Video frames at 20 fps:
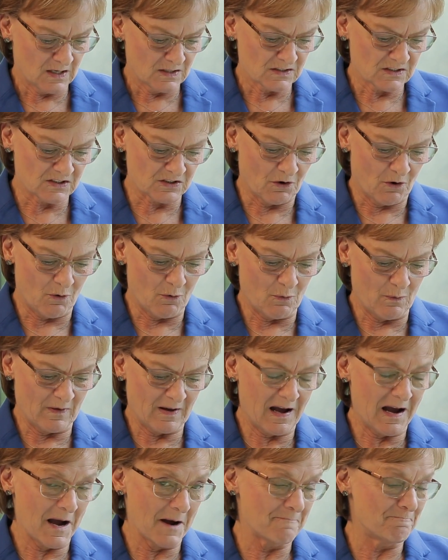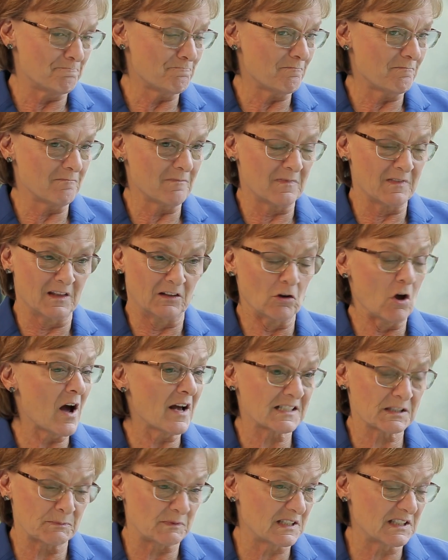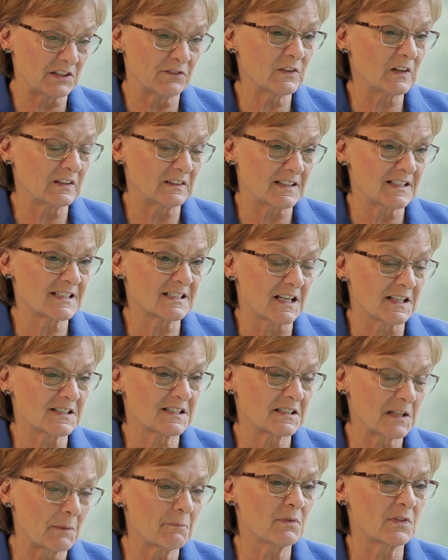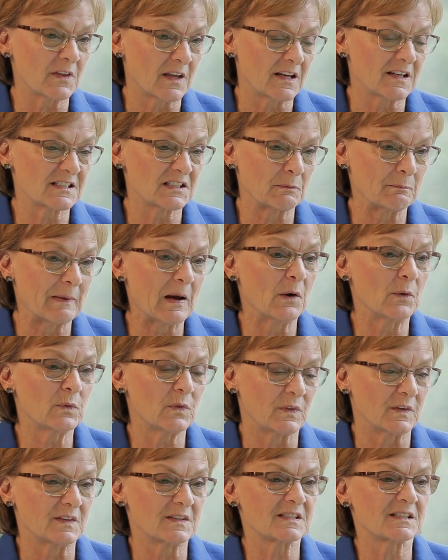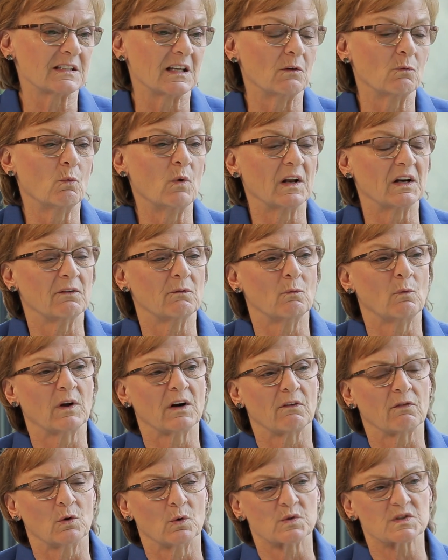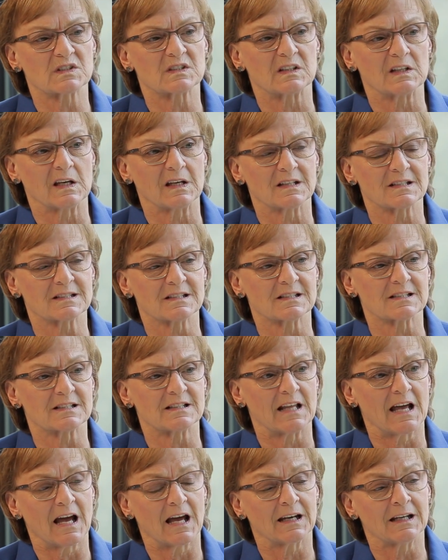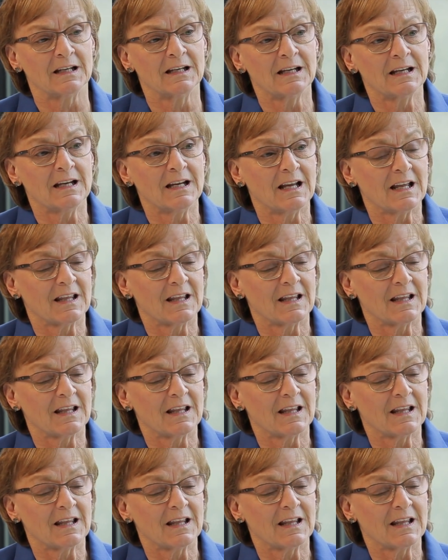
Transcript: So the law specifically says some things about this, and one of those things is that